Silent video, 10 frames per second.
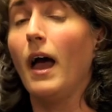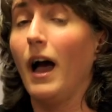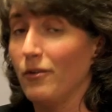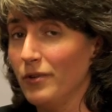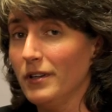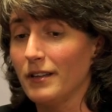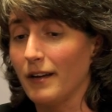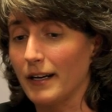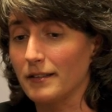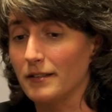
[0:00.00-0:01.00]
I'd really
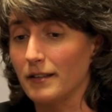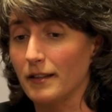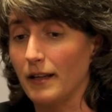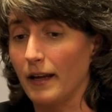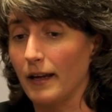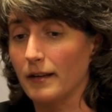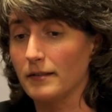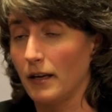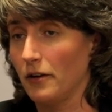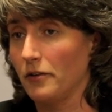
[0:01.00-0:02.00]
like to thank
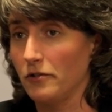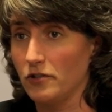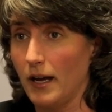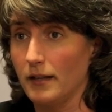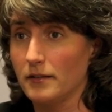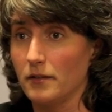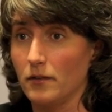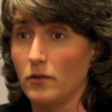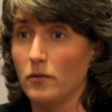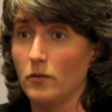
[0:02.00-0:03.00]
Senator
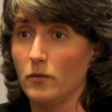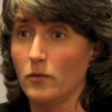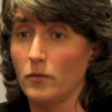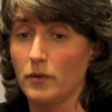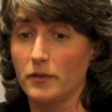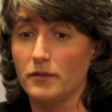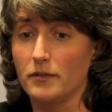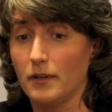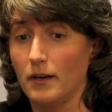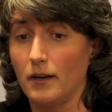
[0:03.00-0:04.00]
Johnson, who
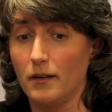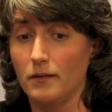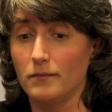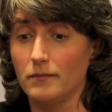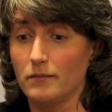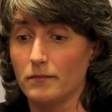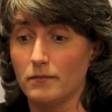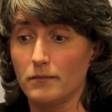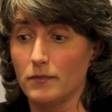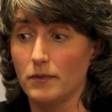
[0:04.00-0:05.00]
was
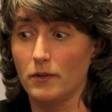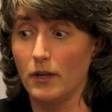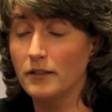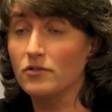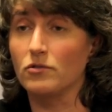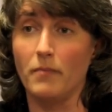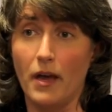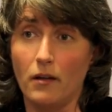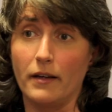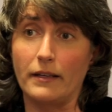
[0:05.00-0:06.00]

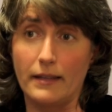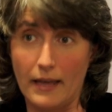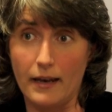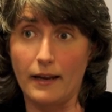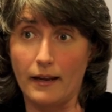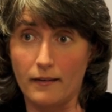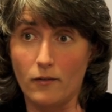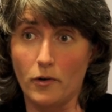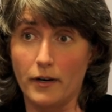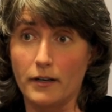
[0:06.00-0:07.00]
instrumental in getting
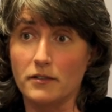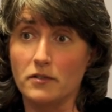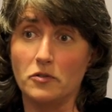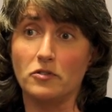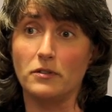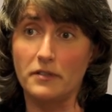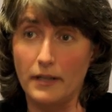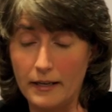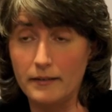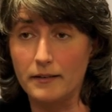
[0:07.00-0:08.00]
Oregon Solutions
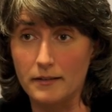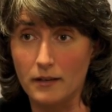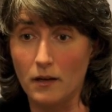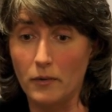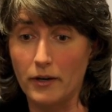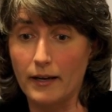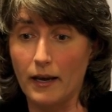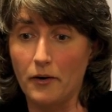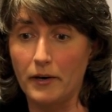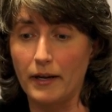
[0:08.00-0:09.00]
into Tillamook
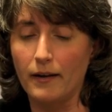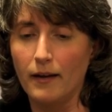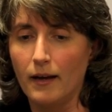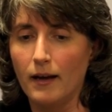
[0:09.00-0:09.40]
County.